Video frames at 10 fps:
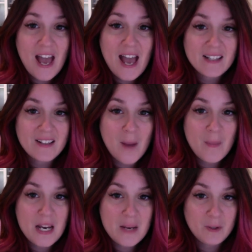has not
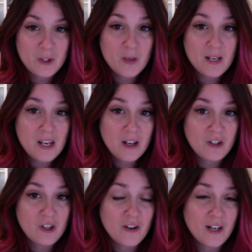been able to adhere
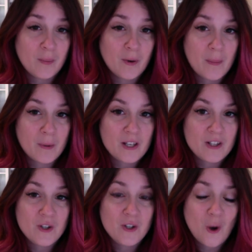to your nail properly,
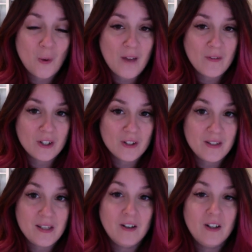so you don't have a good
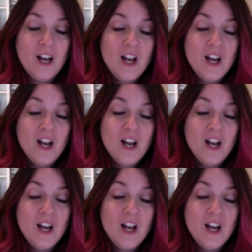seal.